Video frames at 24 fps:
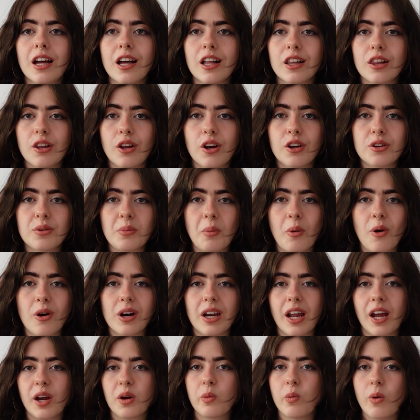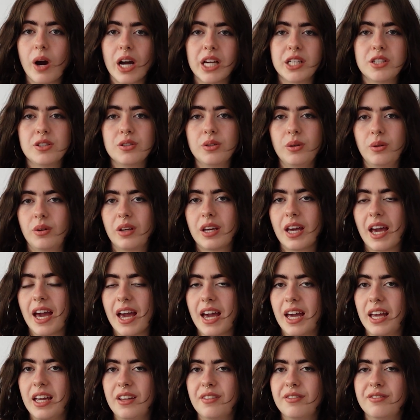a lot more like
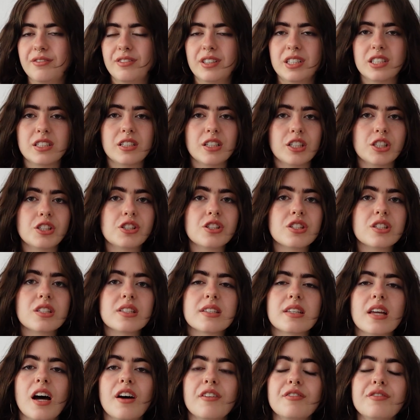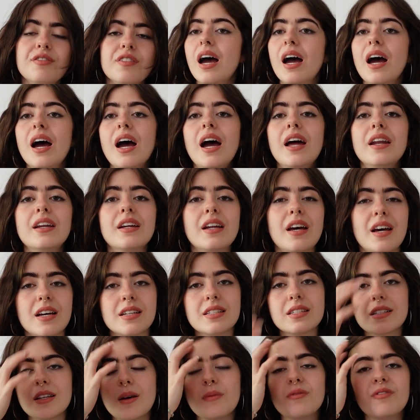Y2K vintage stuff. And it
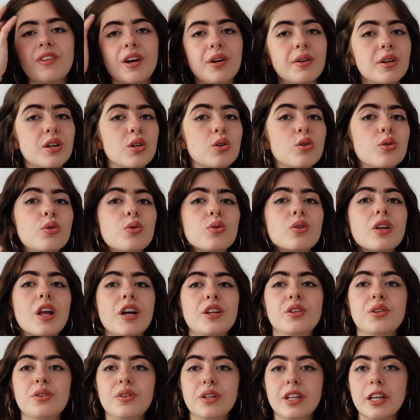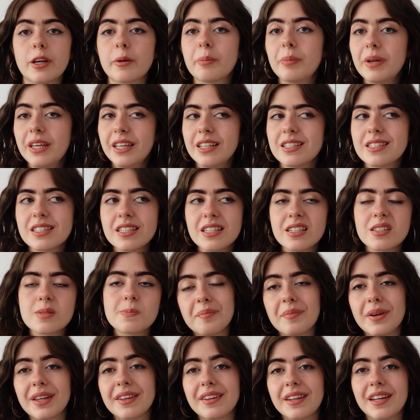has some very cool and unique pieces,
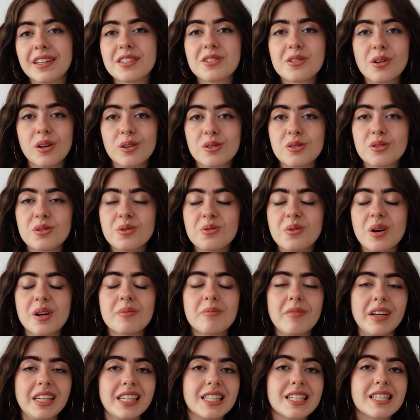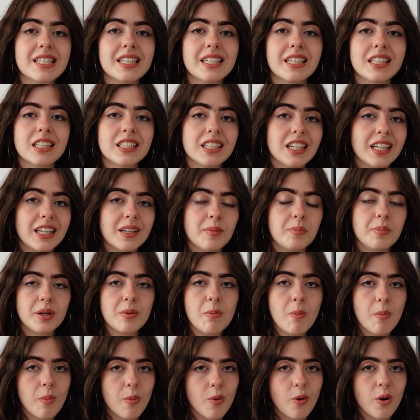but that's also what makes it a
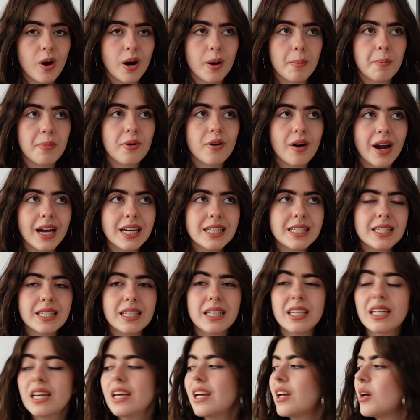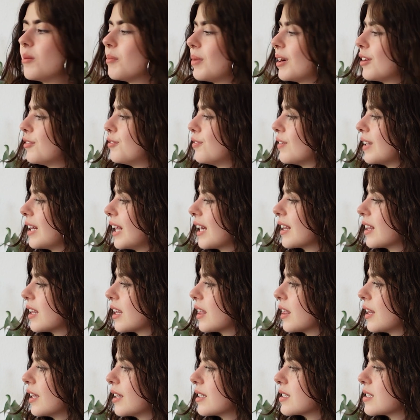bit more pricey. But I feel like the
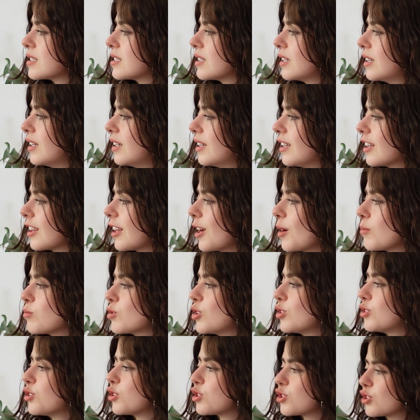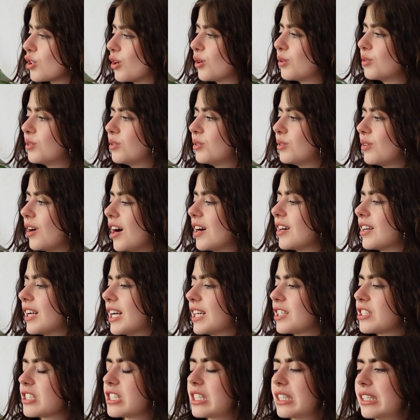things that I'm gonna show you aren't
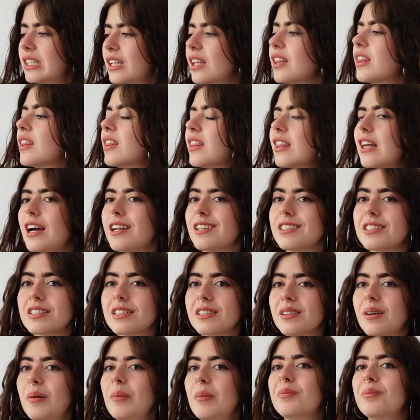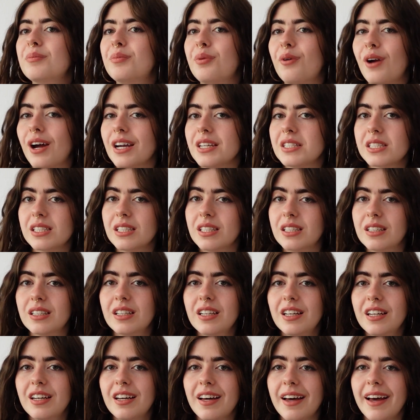actually that pricey.
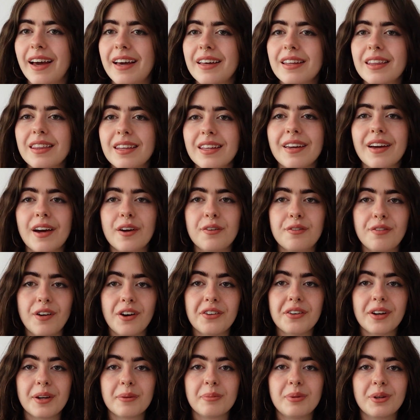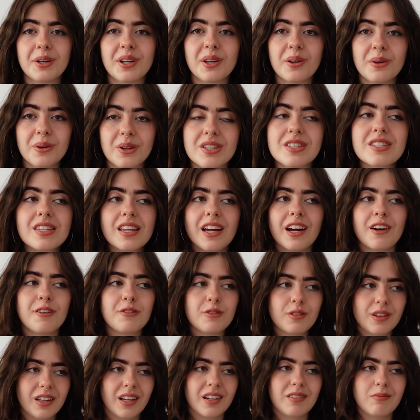I think I found like pretty good
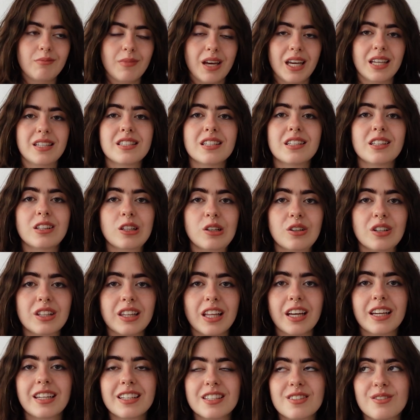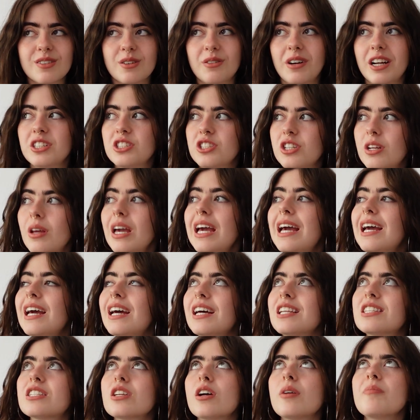stuff that makes it look like it's quite cheap.
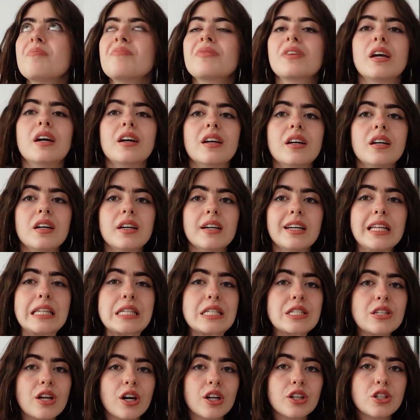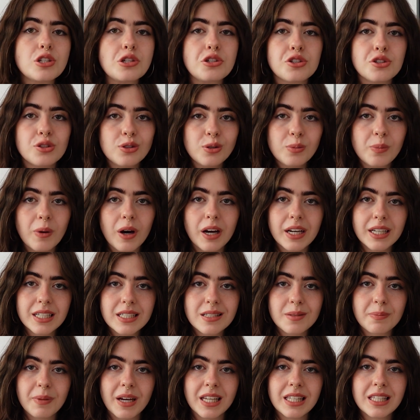It's not super
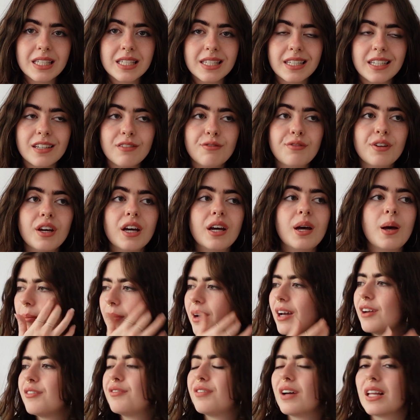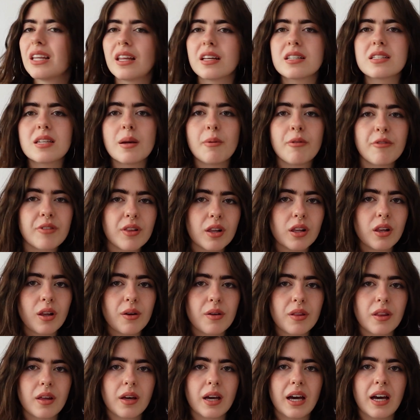expensive, but I felt like some of the
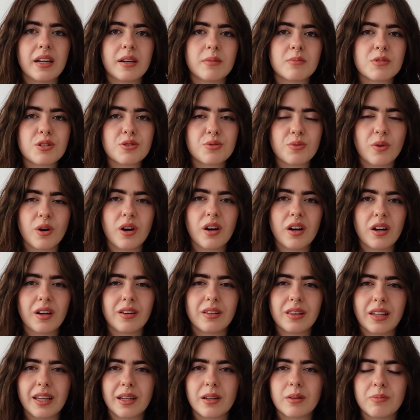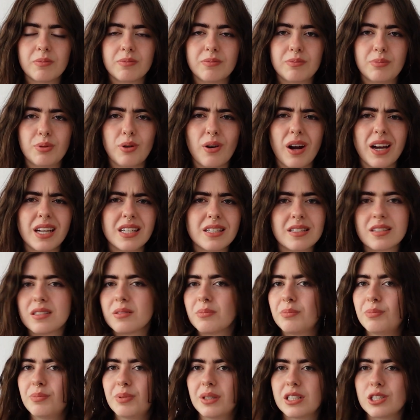clothing items were like priced a
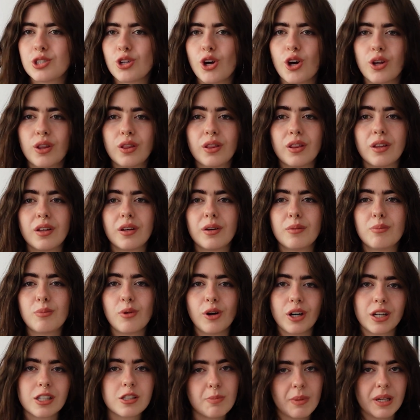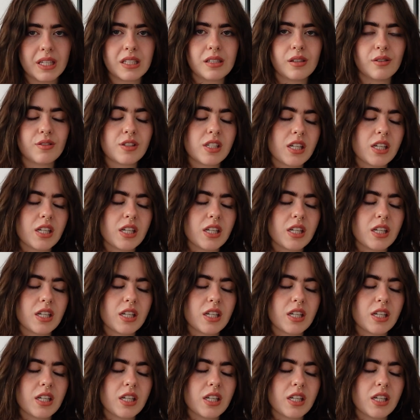bit on the more expensive